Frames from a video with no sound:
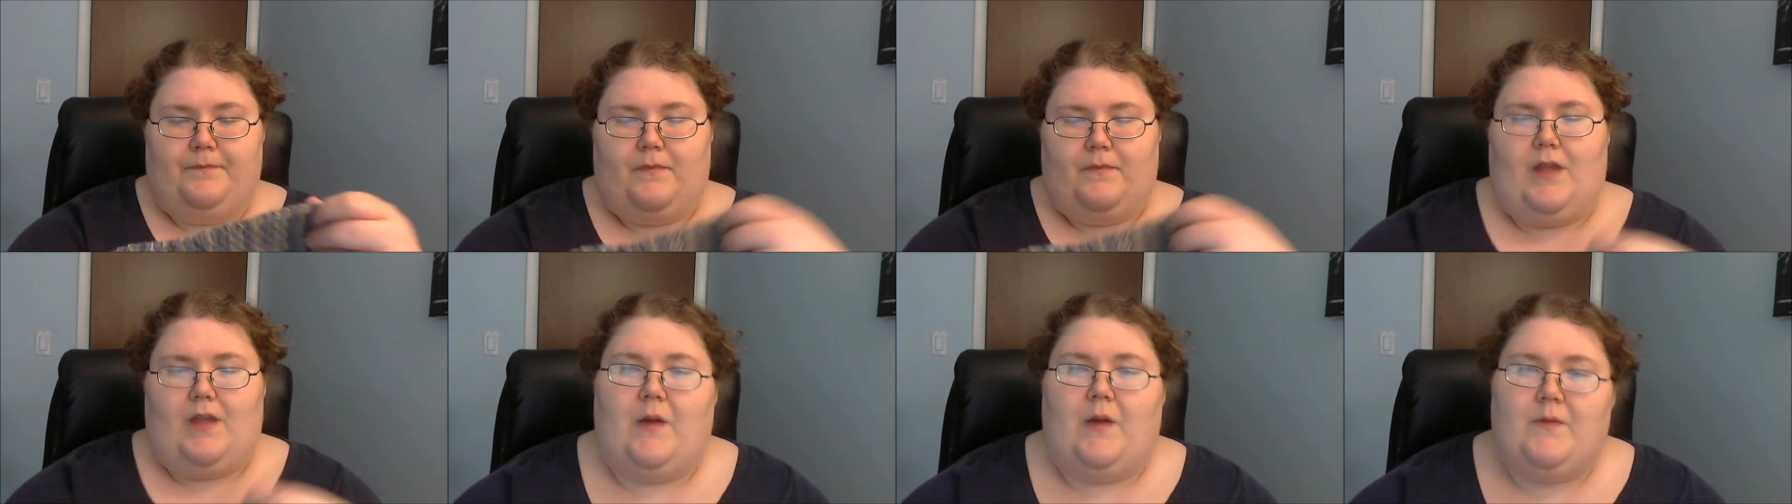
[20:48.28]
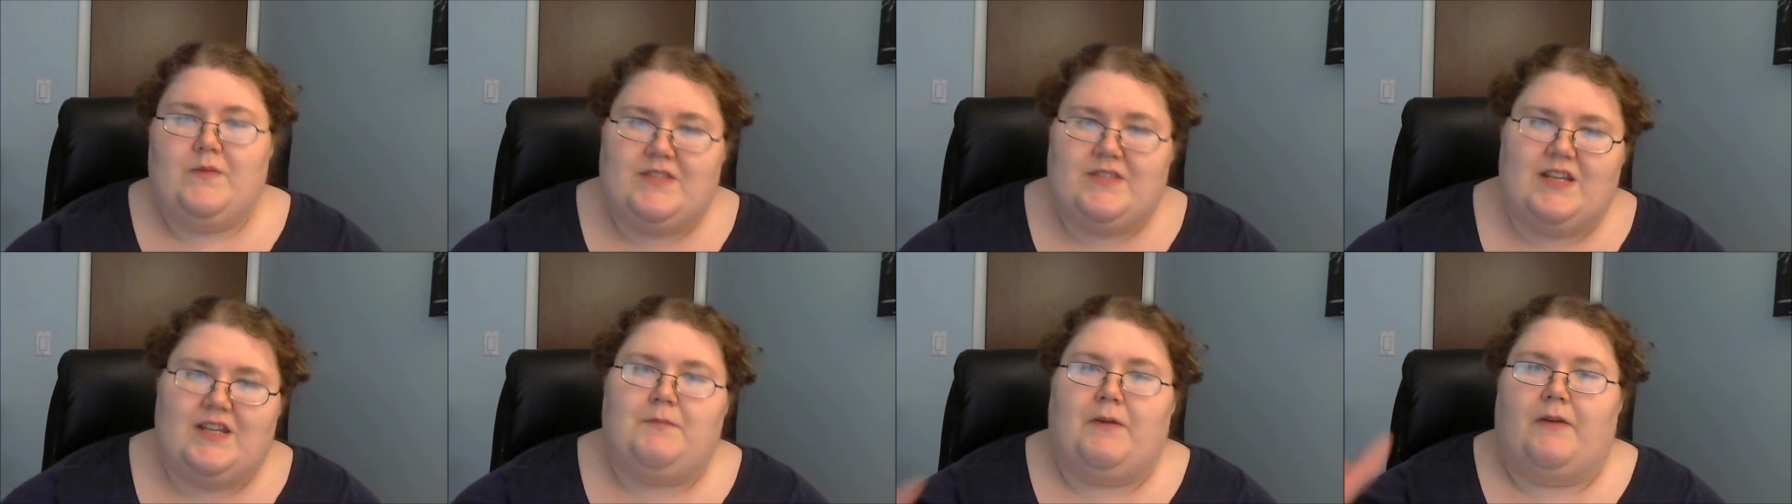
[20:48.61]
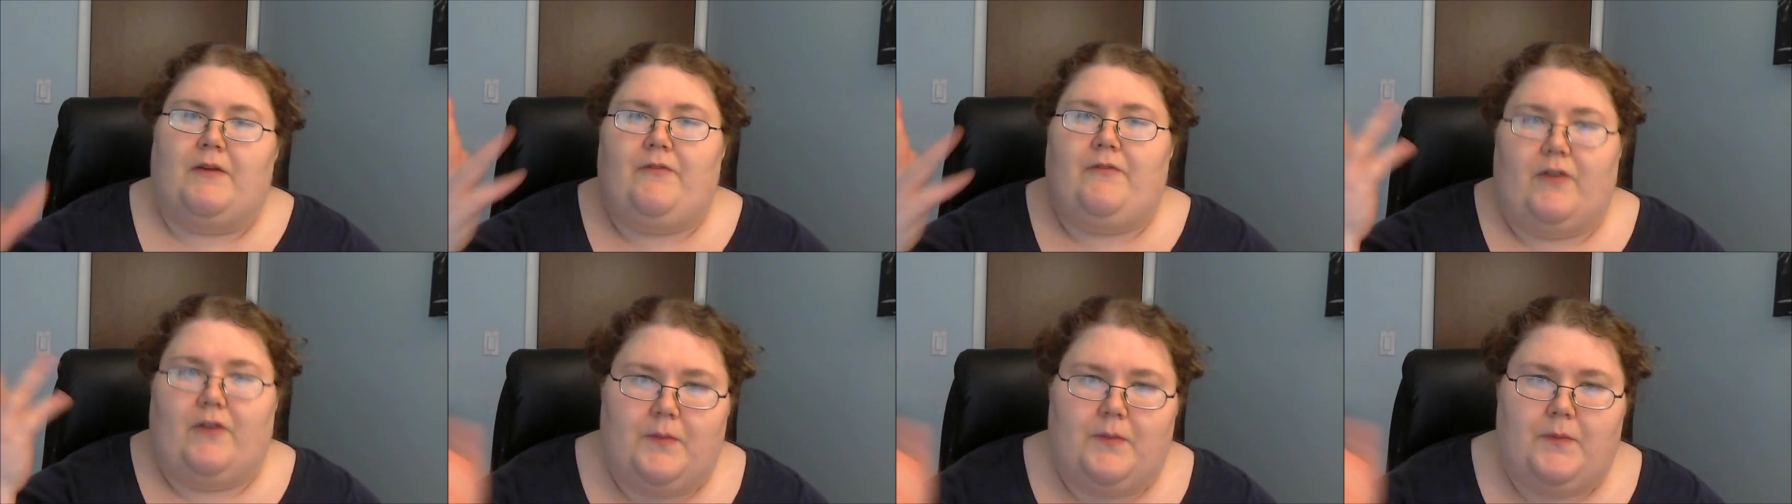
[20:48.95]
I would stick my
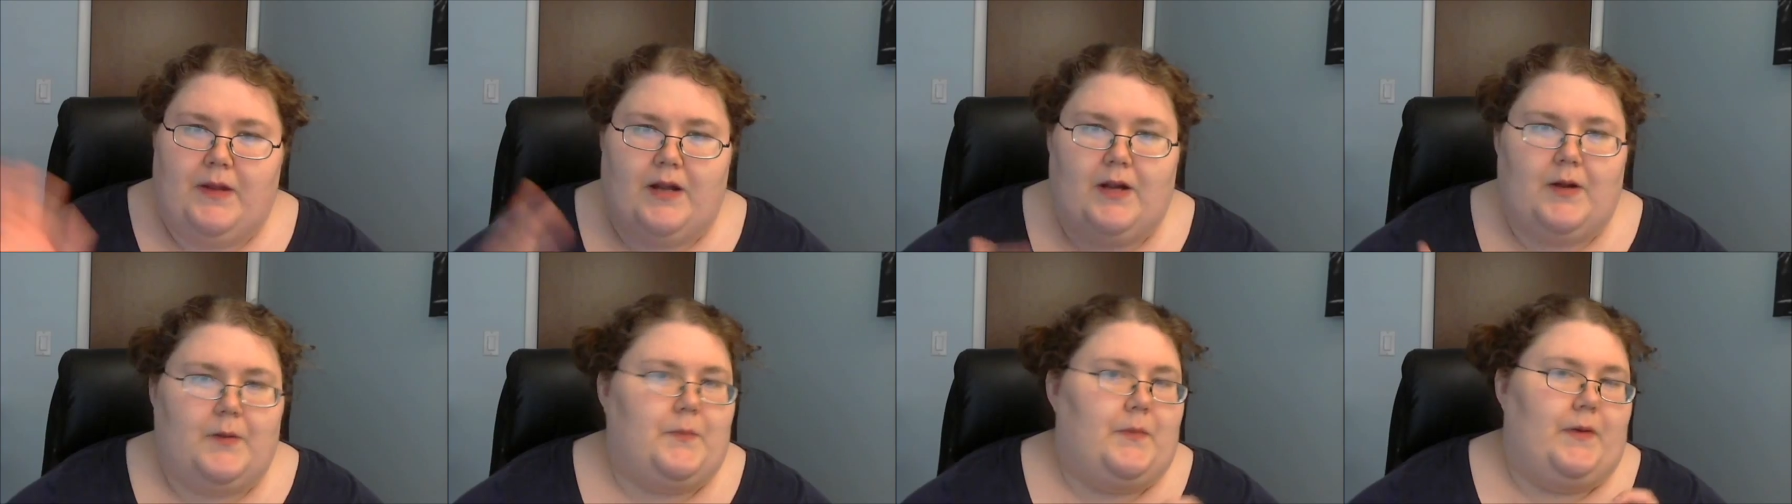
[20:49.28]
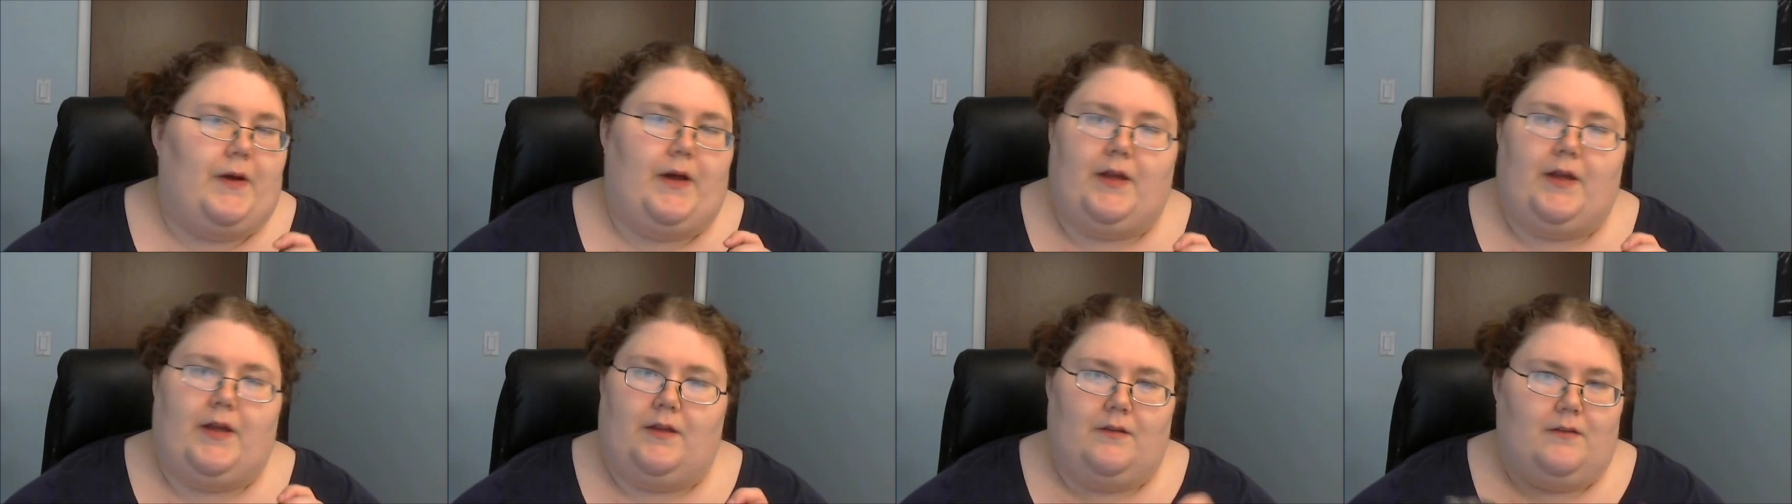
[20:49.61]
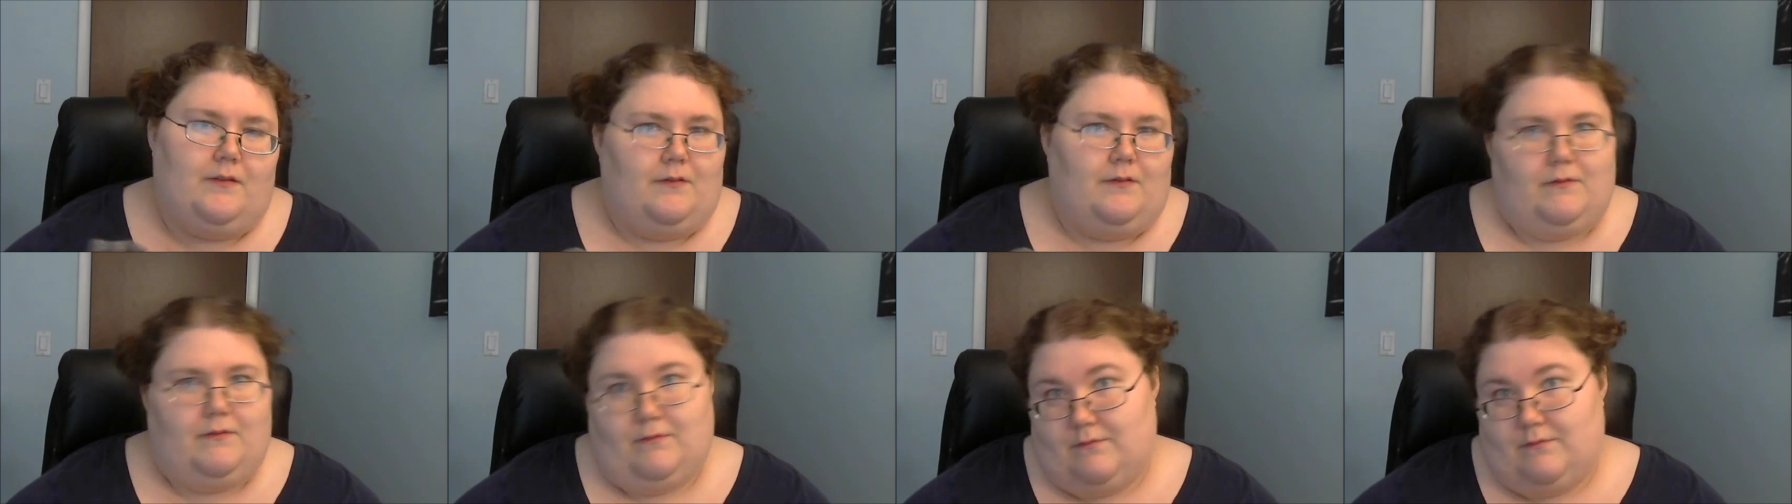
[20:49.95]
foot up here, but
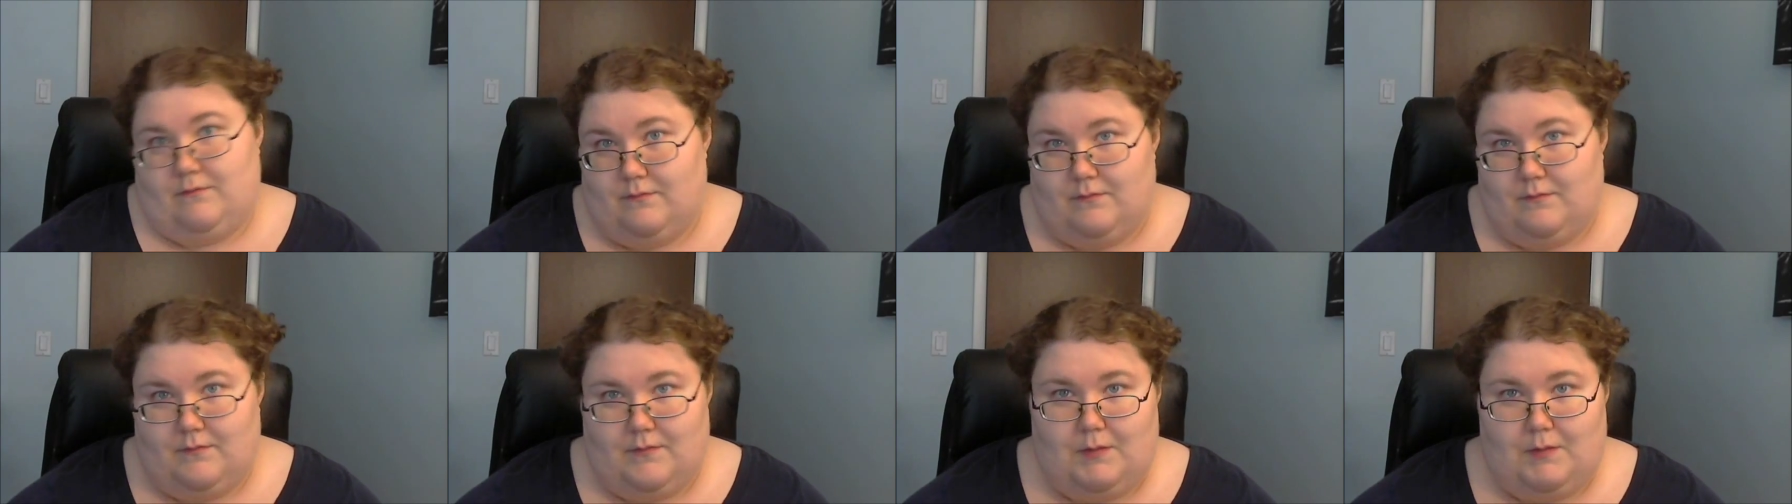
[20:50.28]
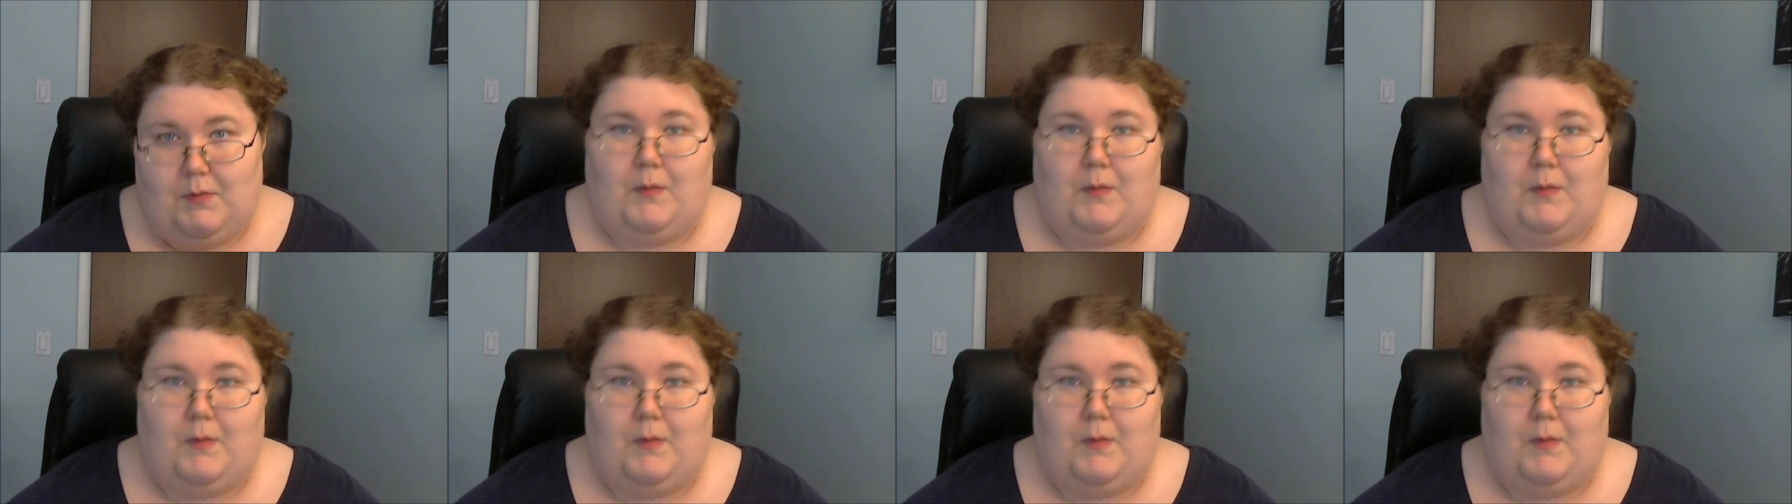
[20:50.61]
I